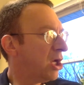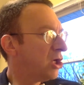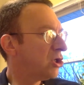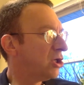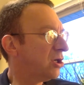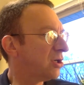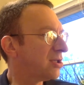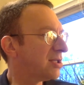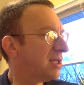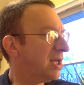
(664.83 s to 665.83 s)
She could
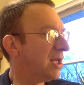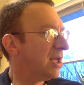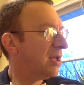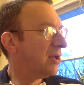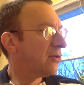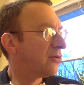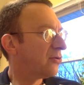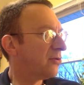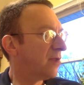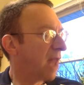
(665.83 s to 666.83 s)
see
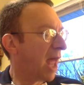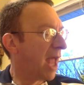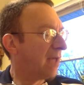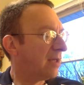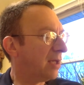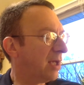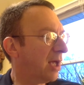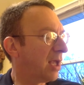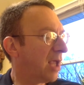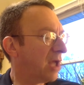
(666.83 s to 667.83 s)
through the light,
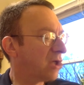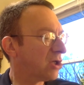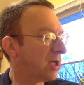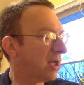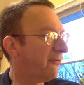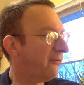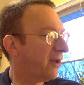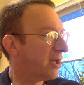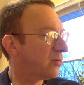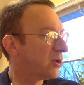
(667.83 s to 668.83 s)
occasionally
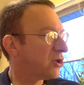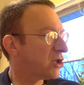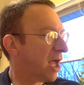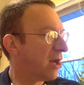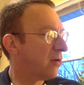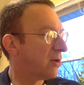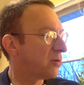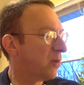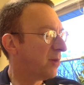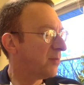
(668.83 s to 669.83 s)
flicked with shadow as
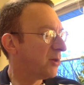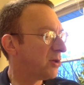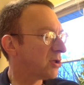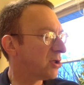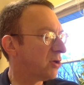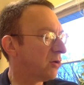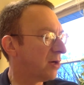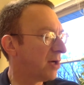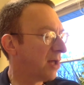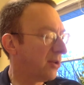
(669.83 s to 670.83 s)
one person or
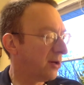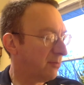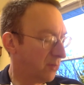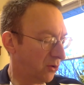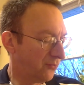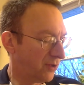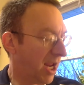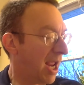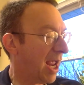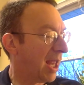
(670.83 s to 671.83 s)
another moved a
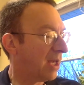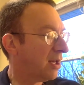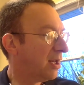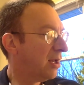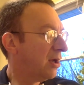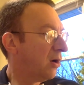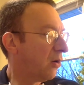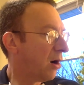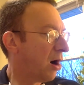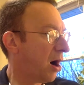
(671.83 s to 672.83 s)
hand
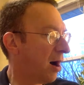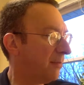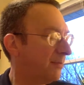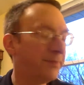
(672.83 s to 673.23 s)
or arm.